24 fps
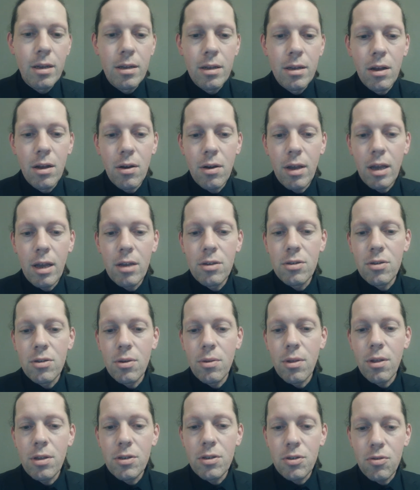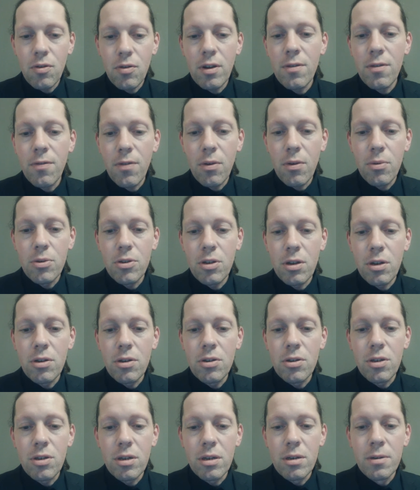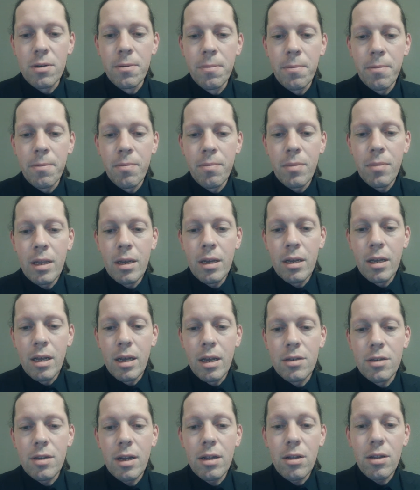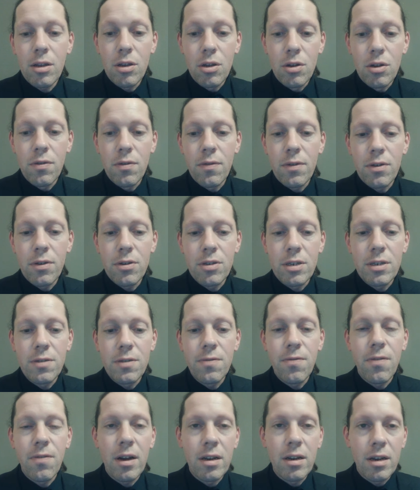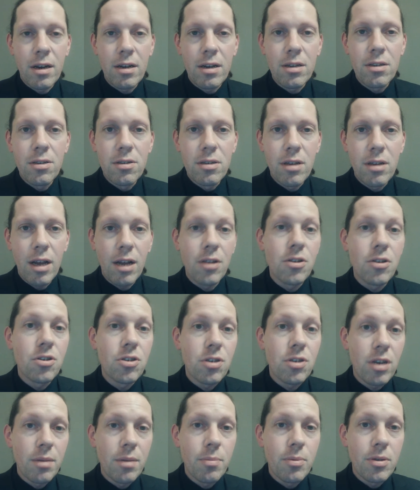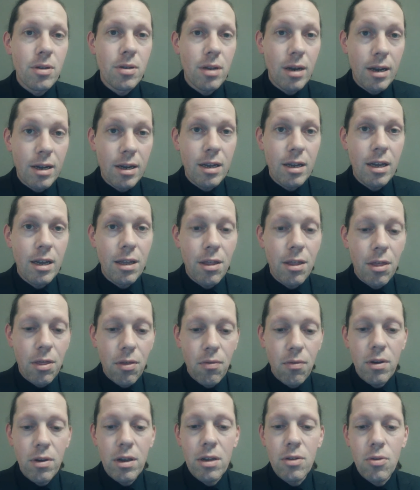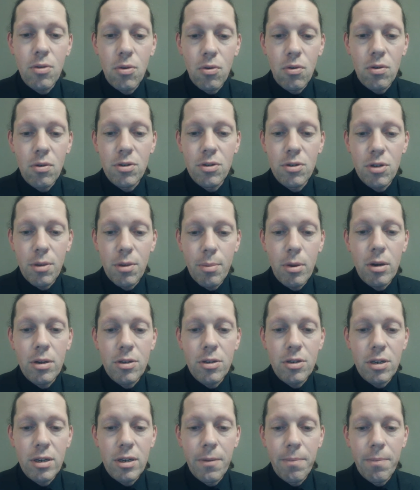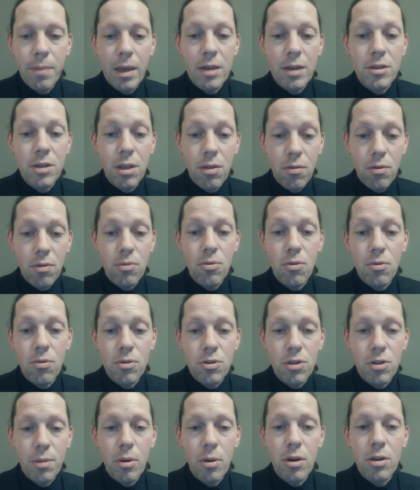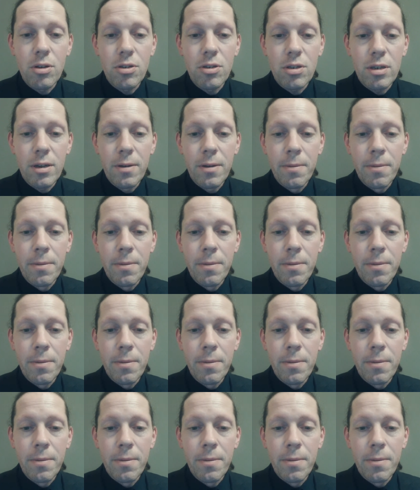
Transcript: Okay, so the straightforward solution is that the universe is finite and shaped like a three-torus topology, as a three-torus topology.